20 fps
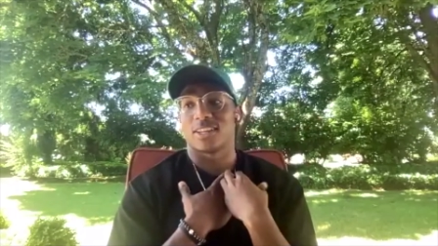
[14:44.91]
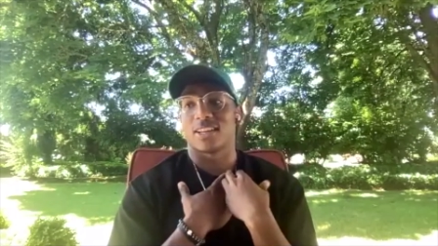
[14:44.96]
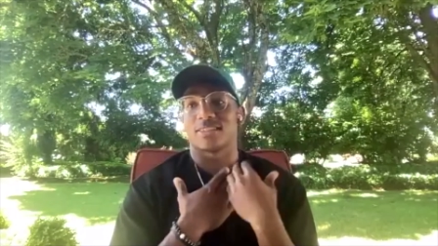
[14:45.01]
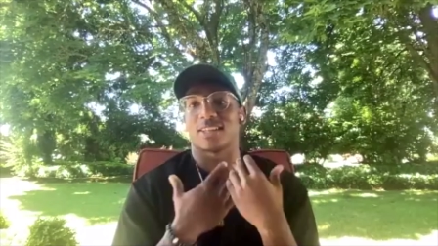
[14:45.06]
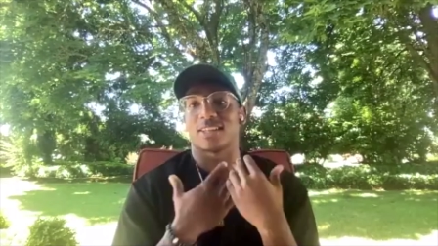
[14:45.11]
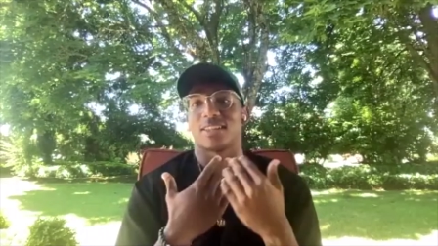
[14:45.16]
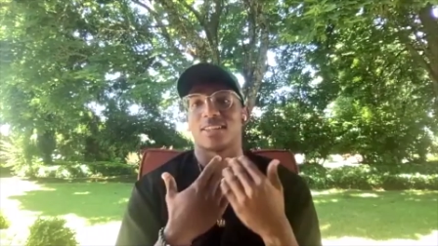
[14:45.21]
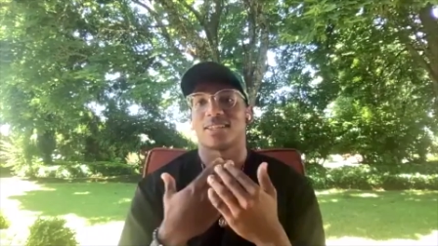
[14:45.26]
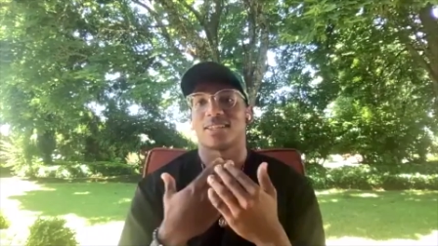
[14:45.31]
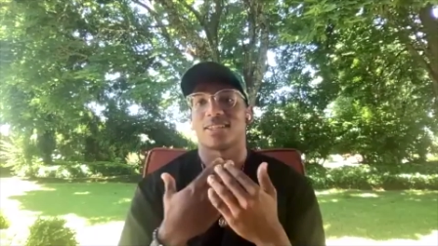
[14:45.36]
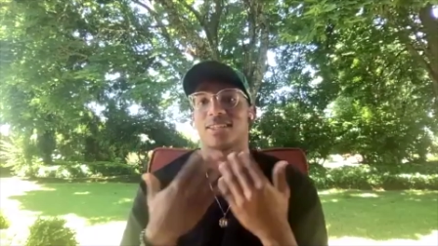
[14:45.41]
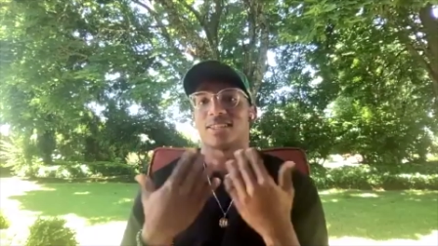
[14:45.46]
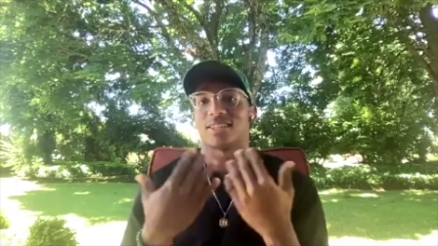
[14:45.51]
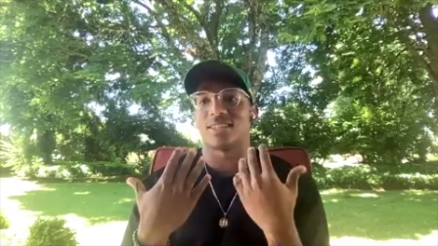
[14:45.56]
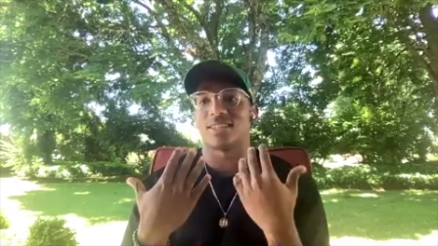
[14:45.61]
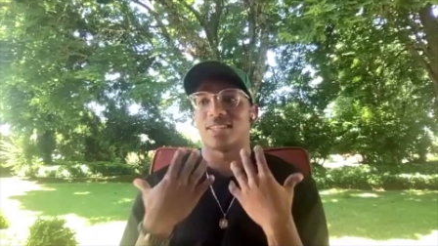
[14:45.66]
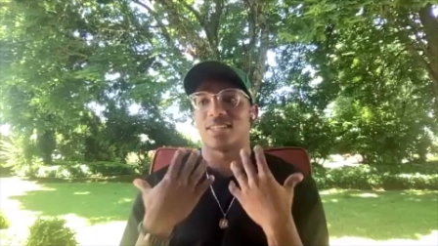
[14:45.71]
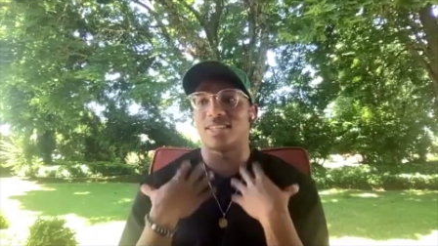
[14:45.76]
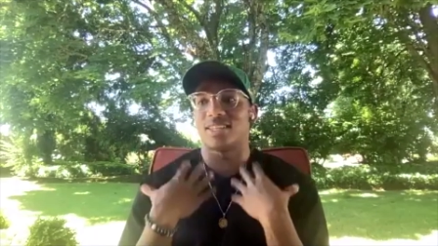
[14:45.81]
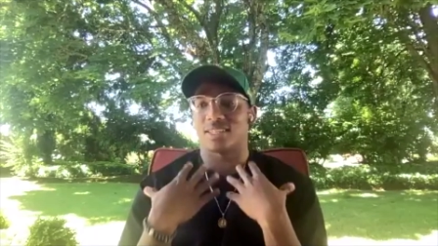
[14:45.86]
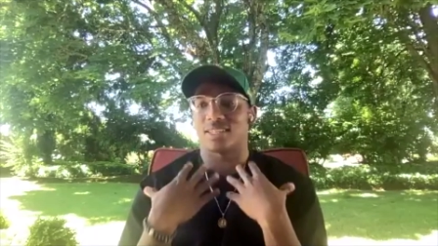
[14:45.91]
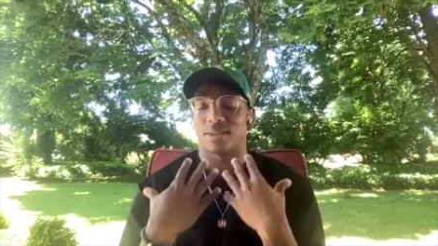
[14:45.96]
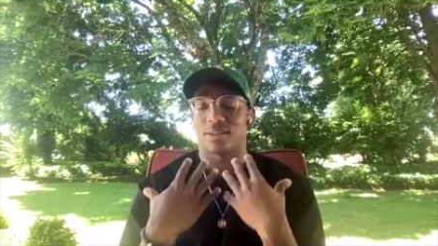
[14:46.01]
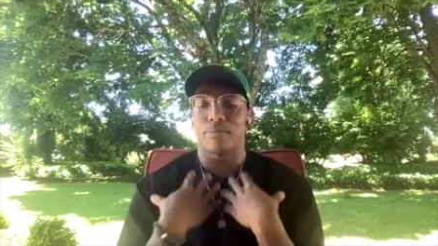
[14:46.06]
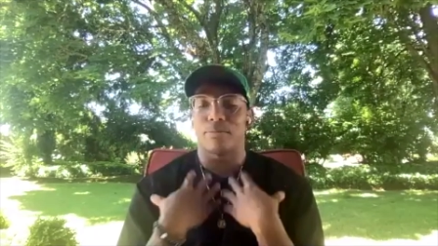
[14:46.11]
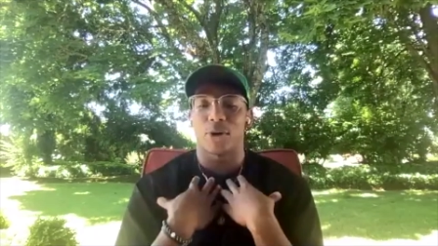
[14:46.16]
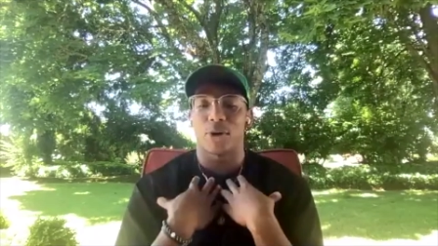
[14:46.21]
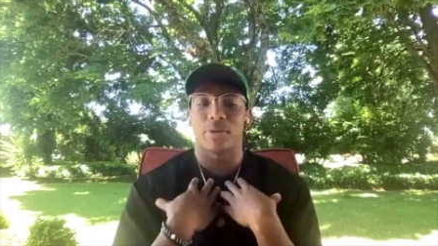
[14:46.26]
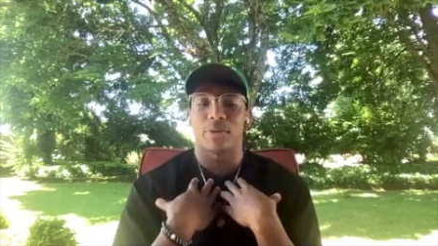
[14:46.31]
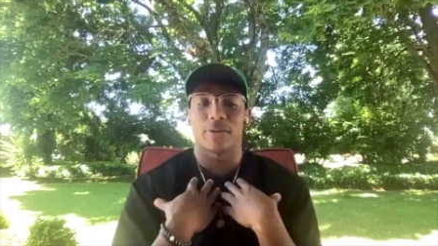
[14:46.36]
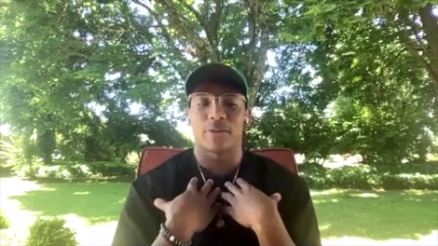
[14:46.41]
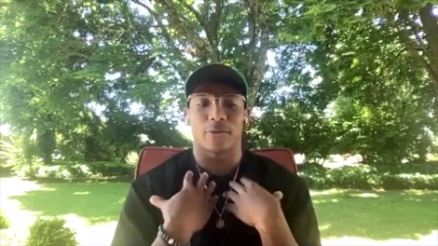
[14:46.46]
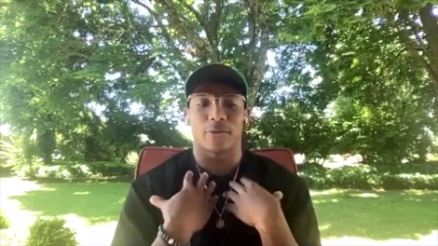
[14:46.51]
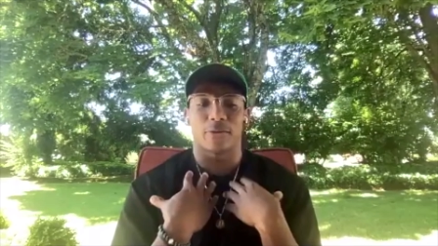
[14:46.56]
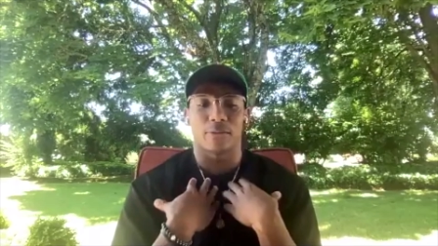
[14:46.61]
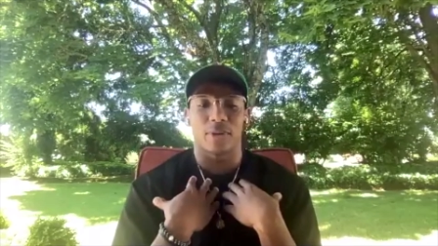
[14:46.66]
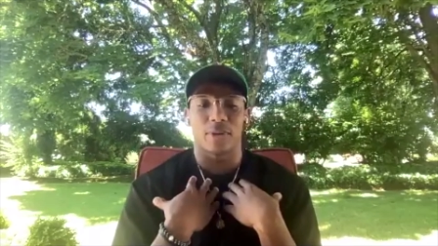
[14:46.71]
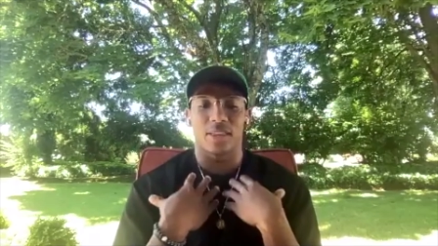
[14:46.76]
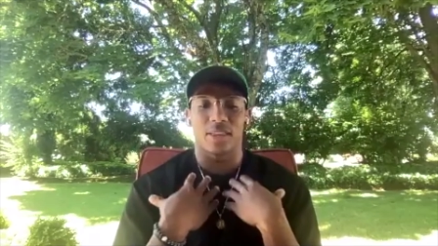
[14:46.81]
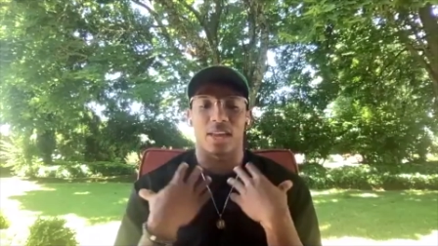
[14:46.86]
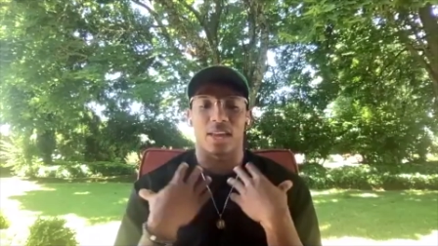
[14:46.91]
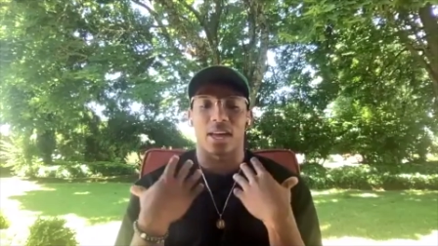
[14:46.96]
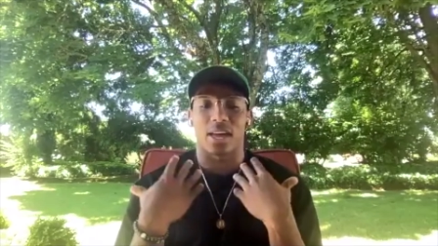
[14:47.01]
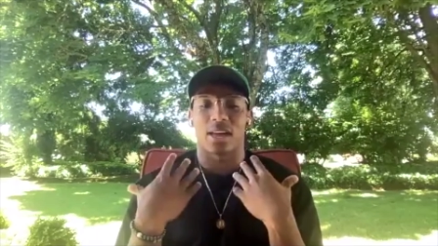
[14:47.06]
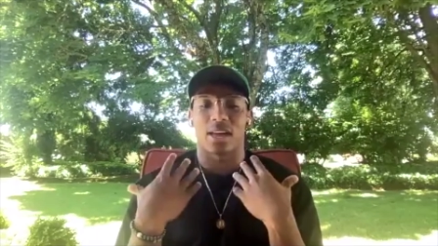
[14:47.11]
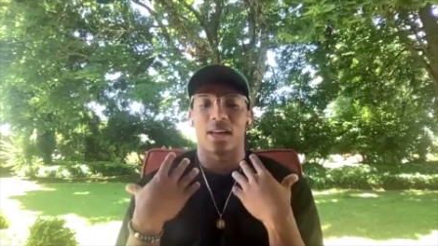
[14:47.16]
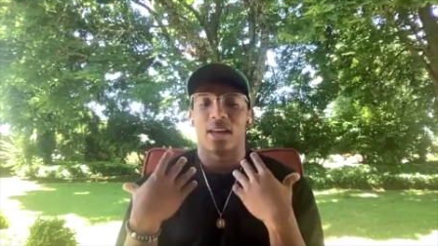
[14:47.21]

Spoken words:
I was like, this is a moment for me that